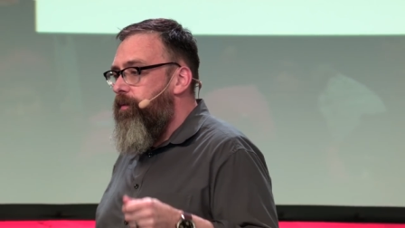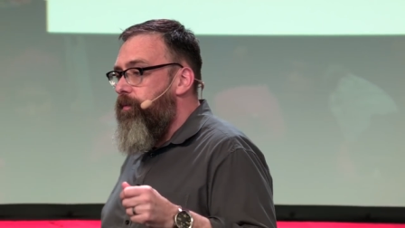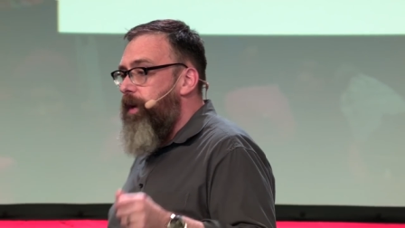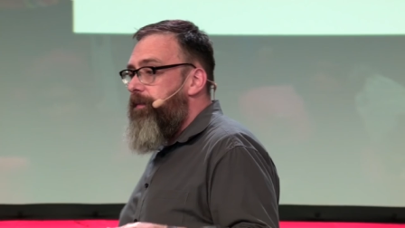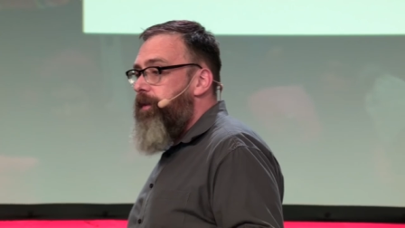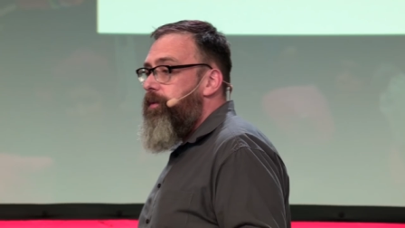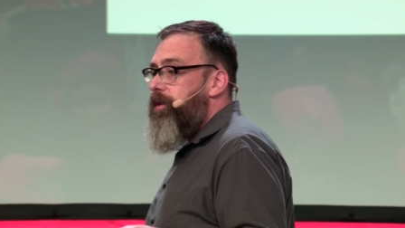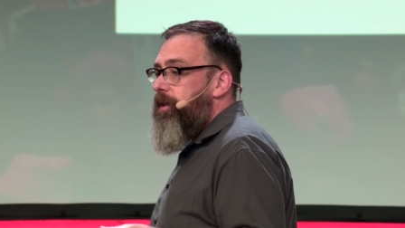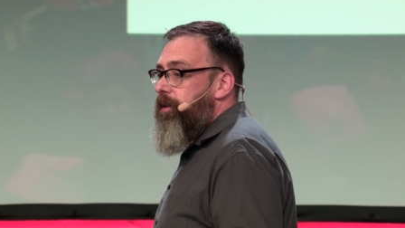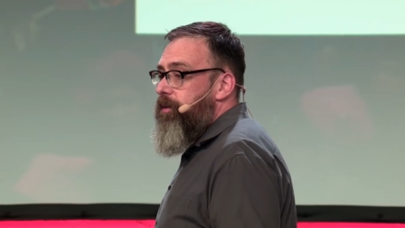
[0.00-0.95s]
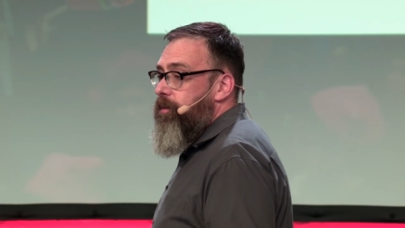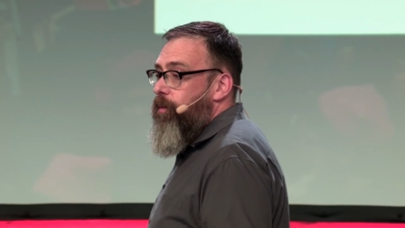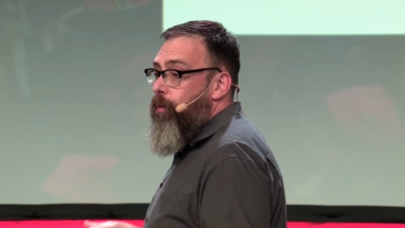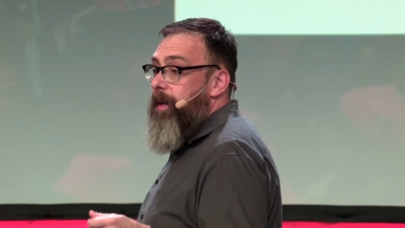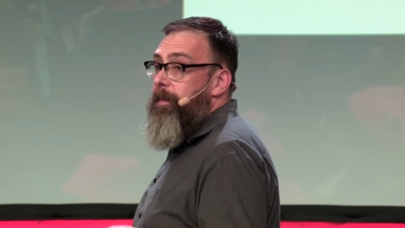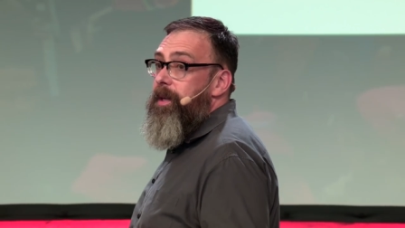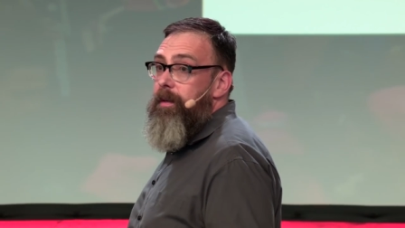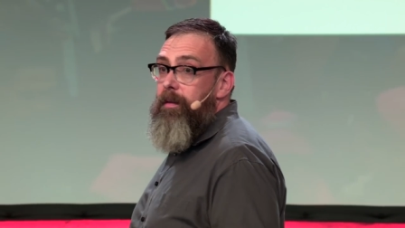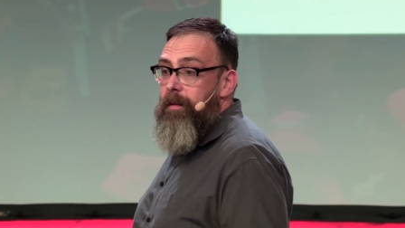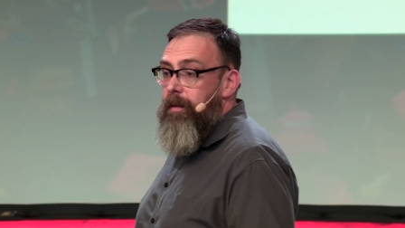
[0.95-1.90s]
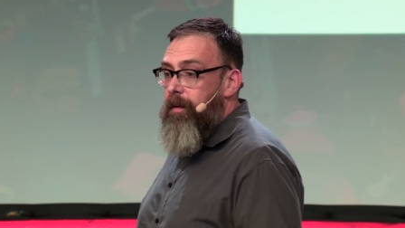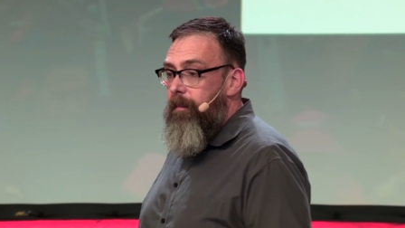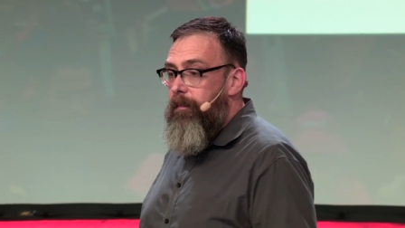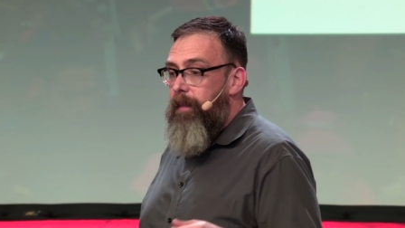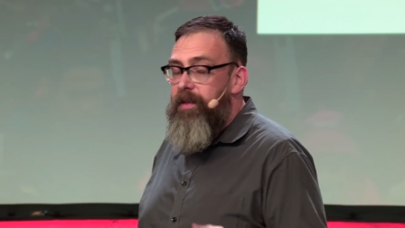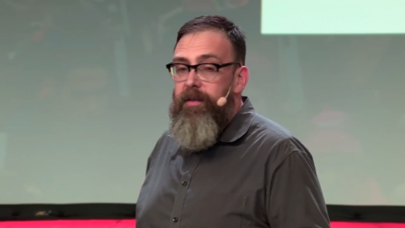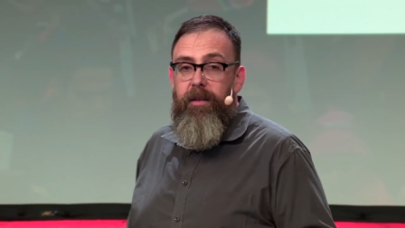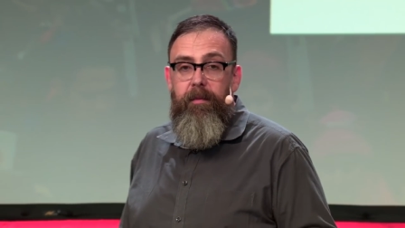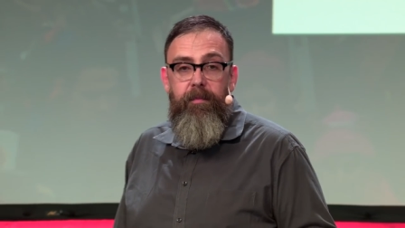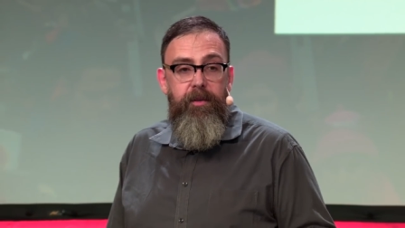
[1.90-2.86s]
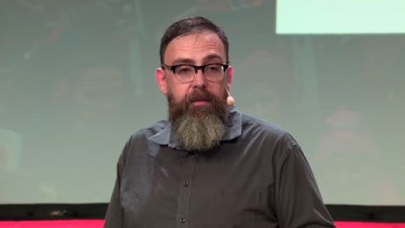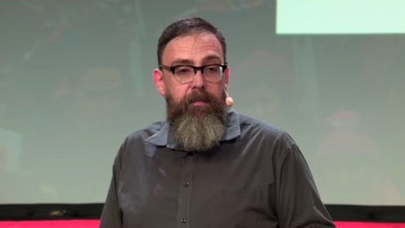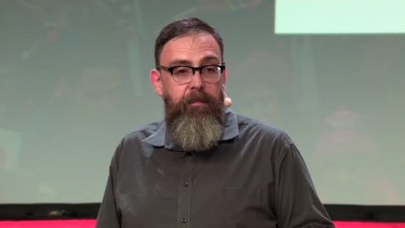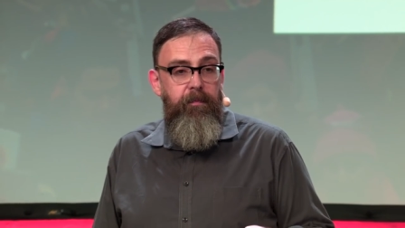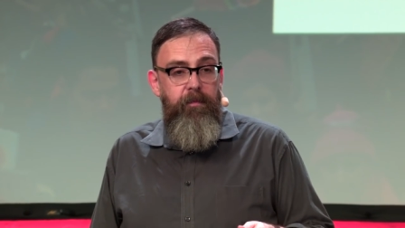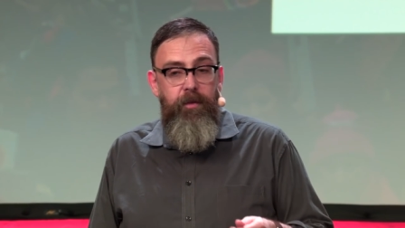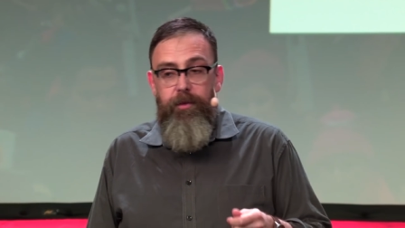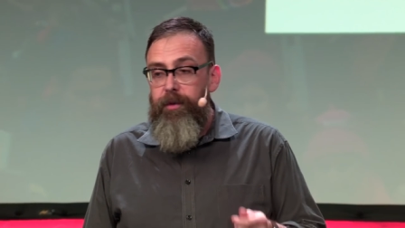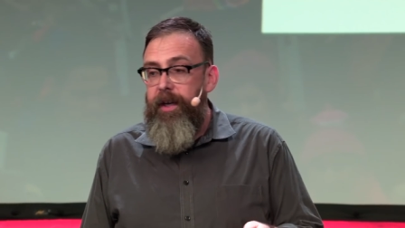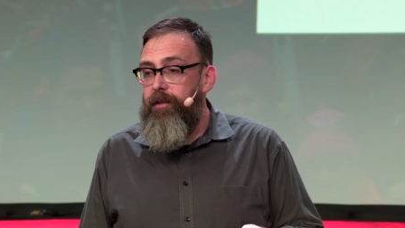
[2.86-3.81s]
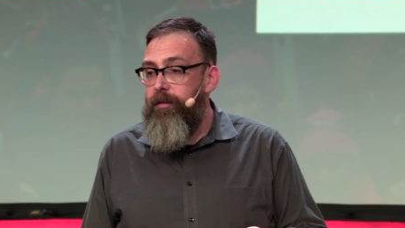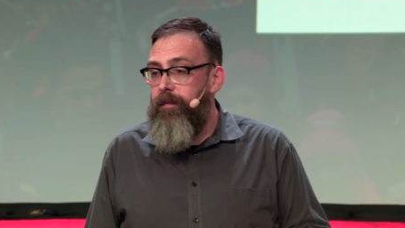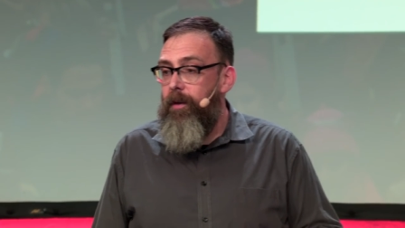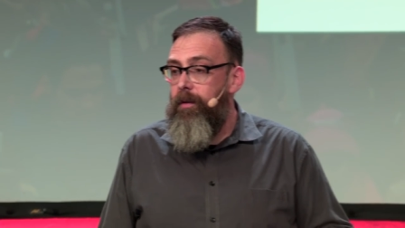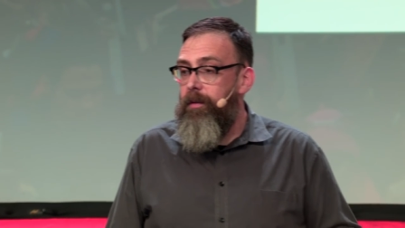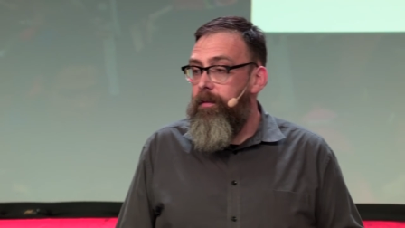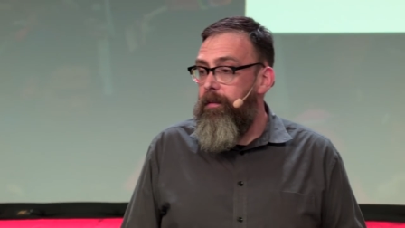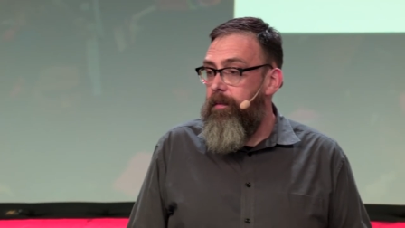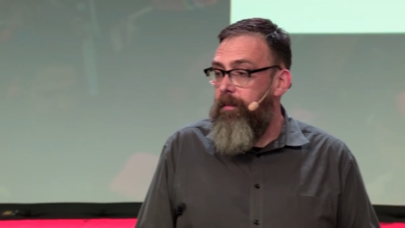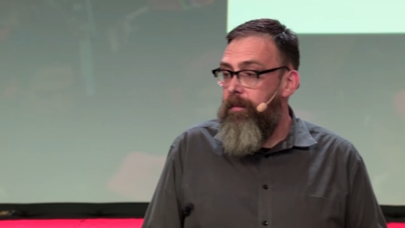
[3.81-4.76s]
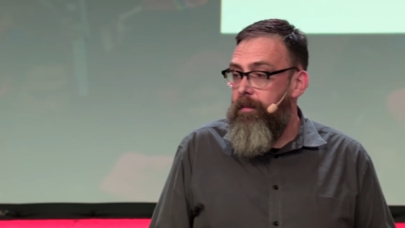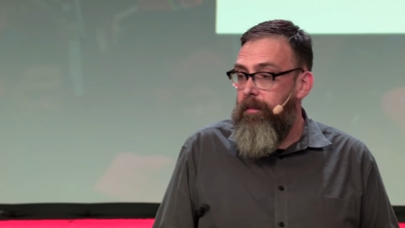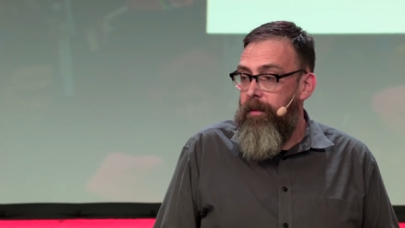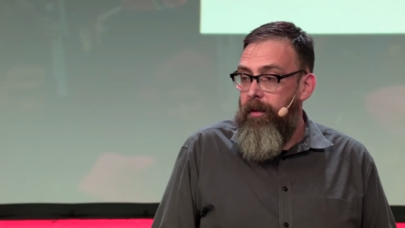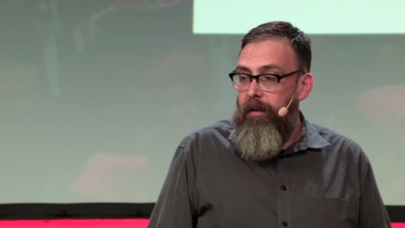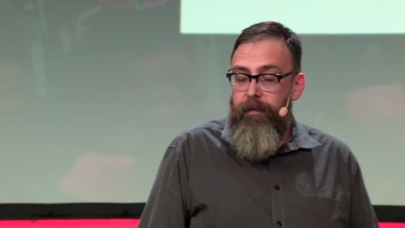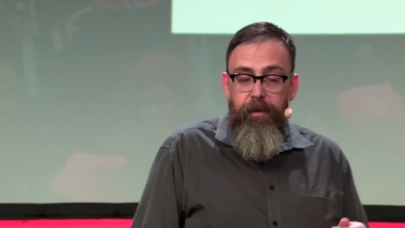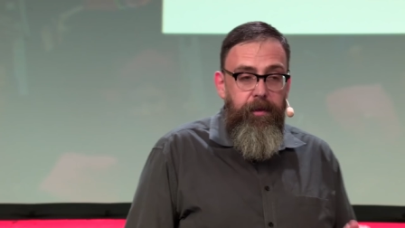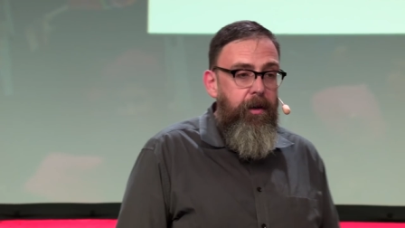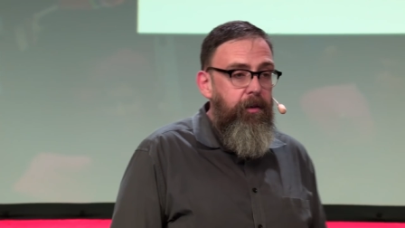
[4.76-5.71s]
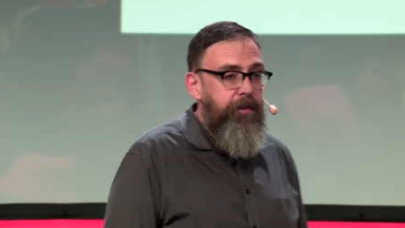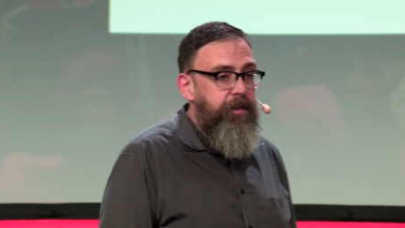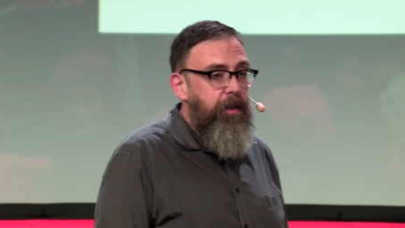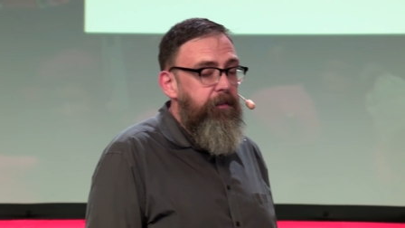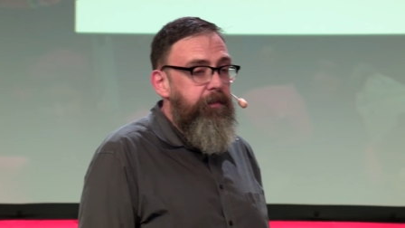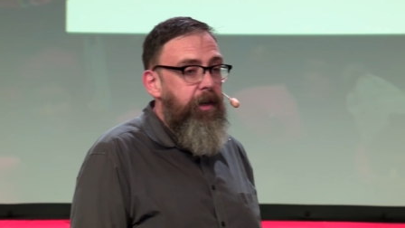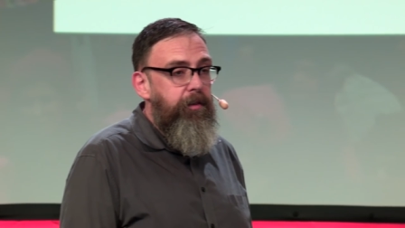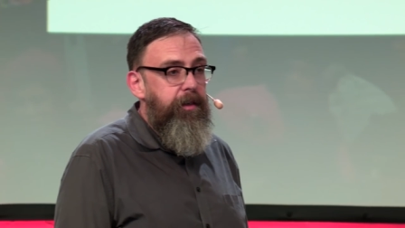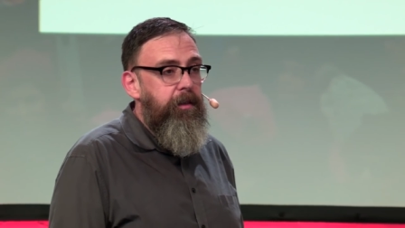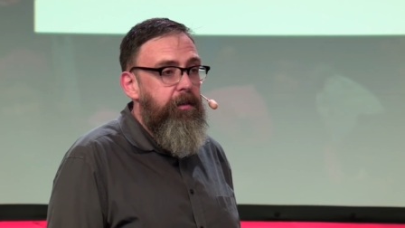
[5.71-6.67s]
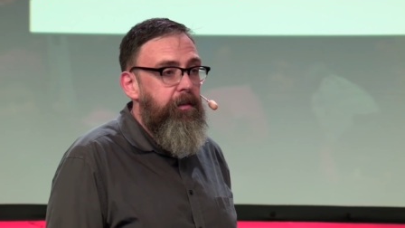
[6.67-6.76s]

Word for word: refugees, women, Muslims, trans folk for their own self loathing.